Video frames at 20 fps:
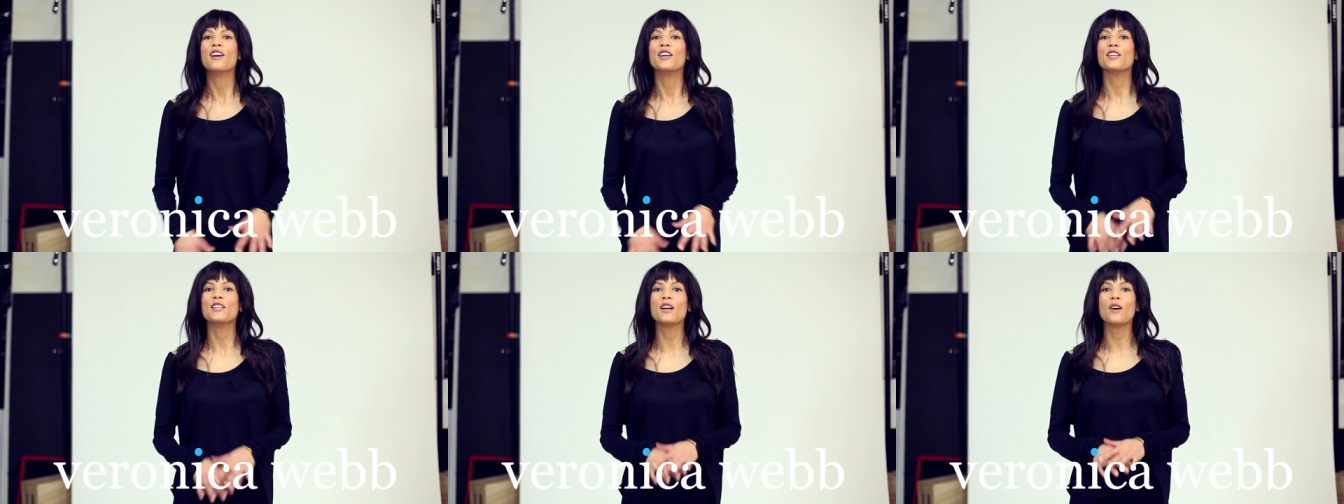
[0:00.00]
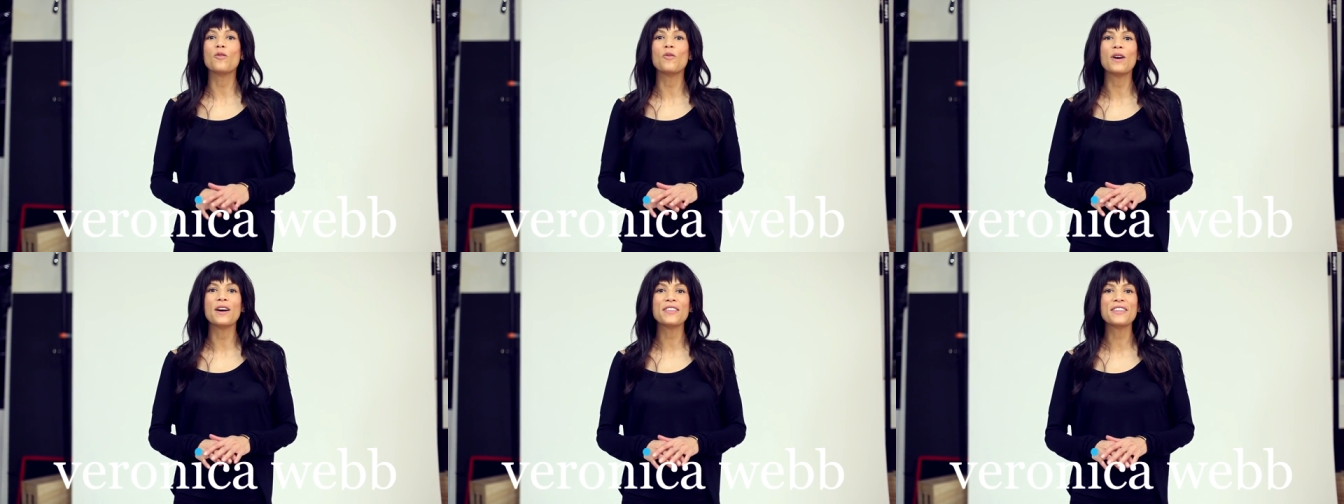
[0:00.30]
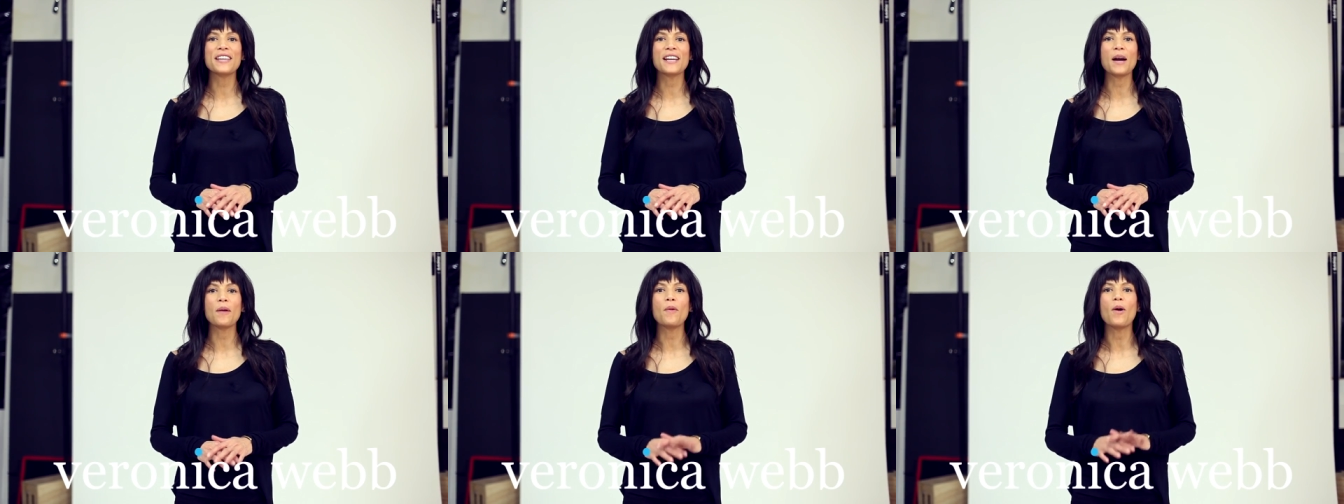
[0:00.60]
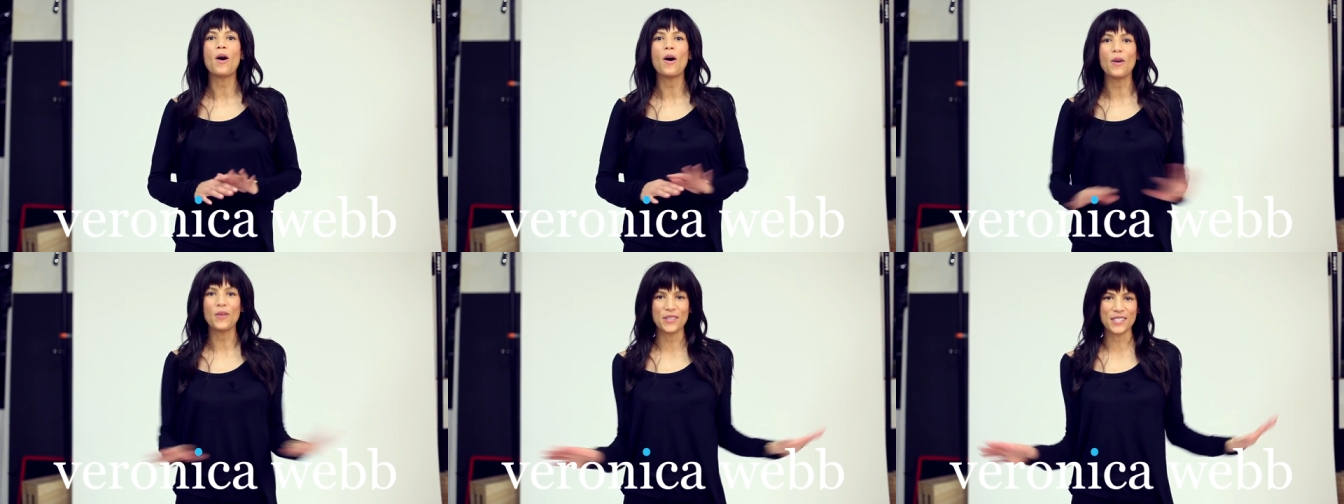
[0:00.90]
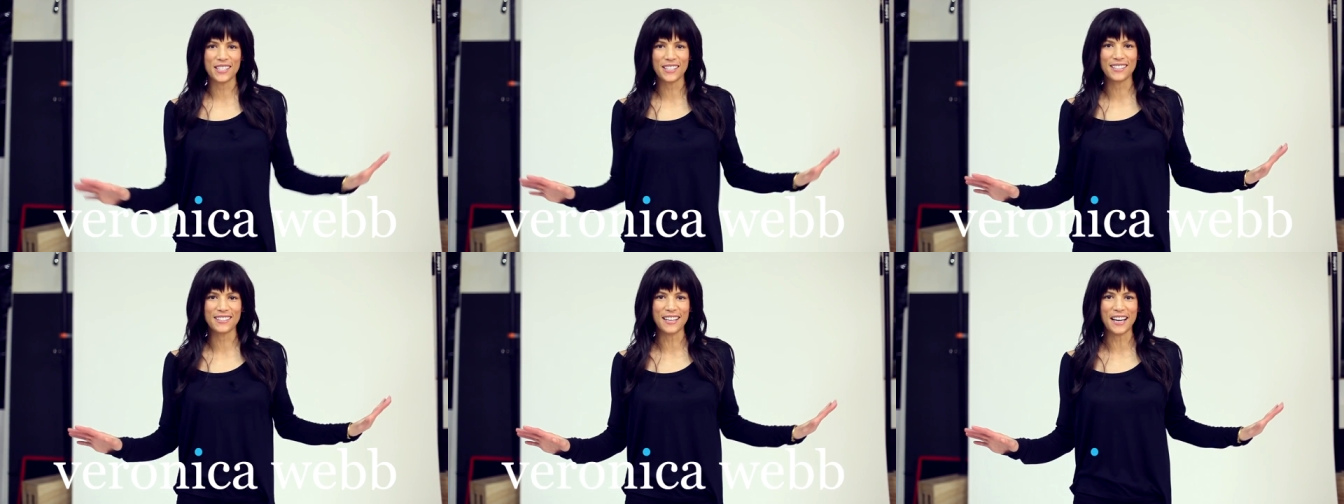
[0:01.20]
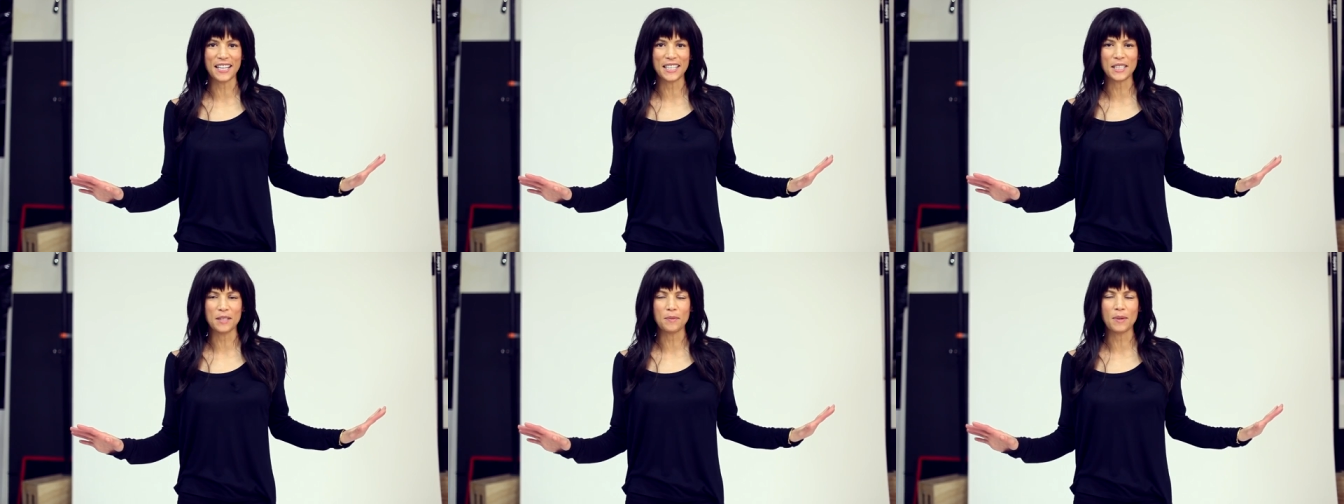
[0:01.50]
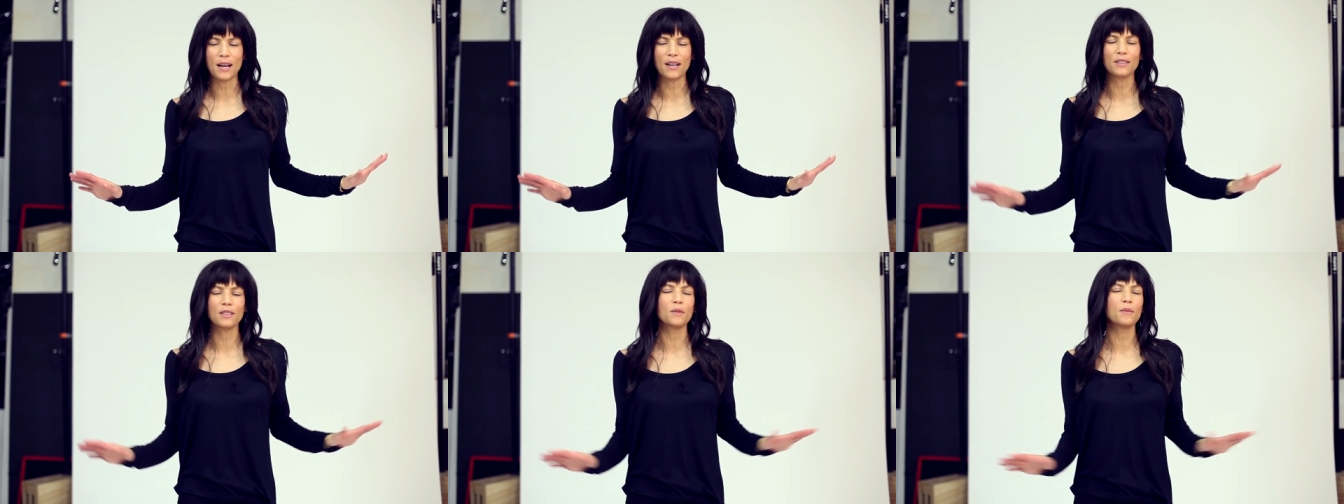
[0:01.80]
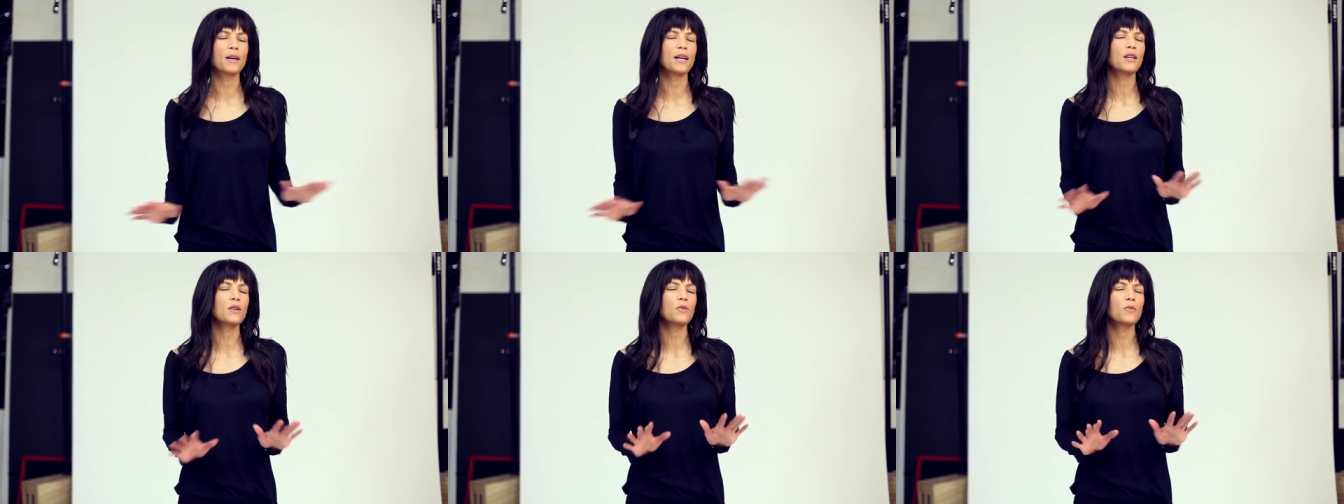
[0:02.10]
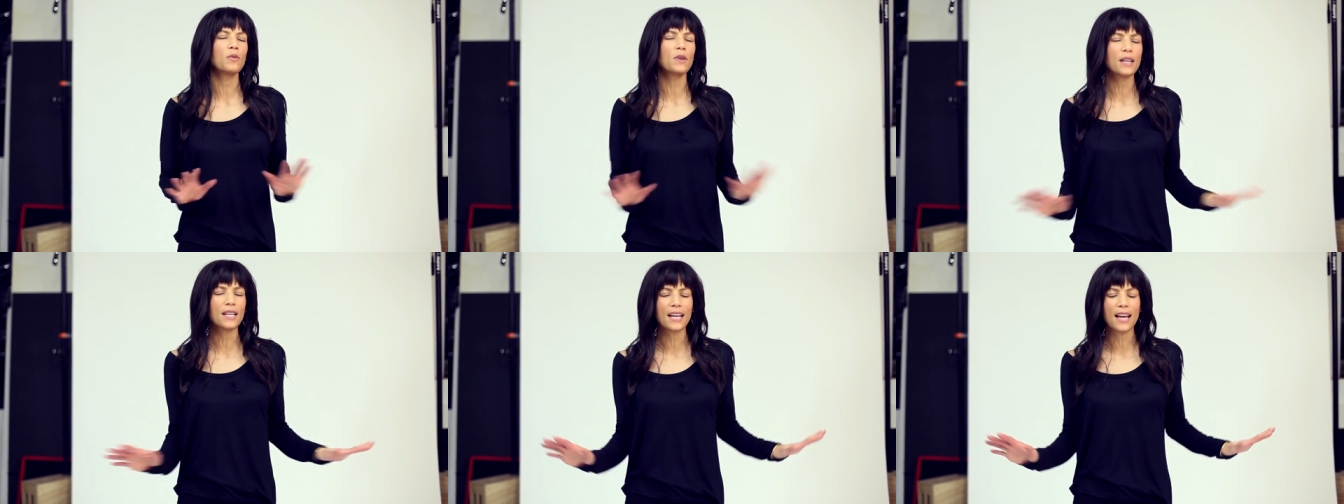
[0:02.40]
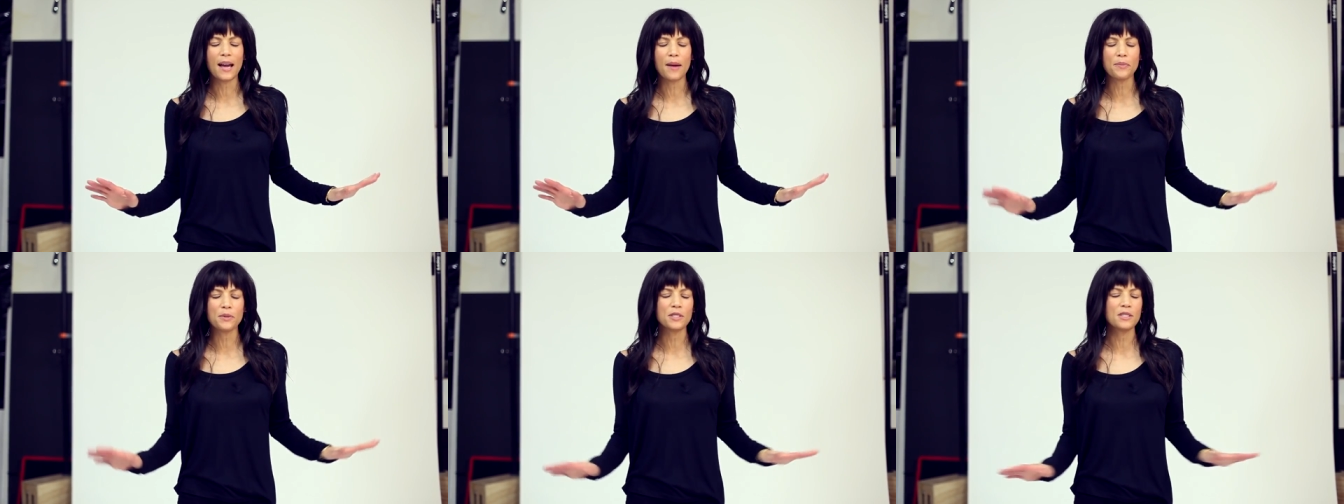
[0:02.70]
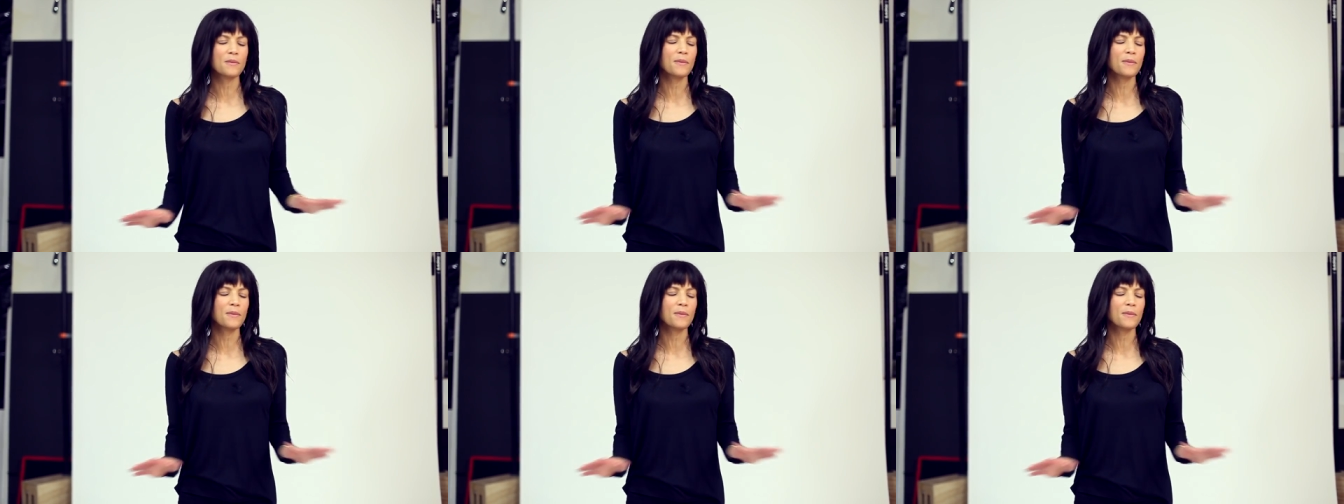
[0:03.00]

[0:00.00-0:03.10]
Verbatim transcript: You know, one thing I'm always excited about, no matter what happens,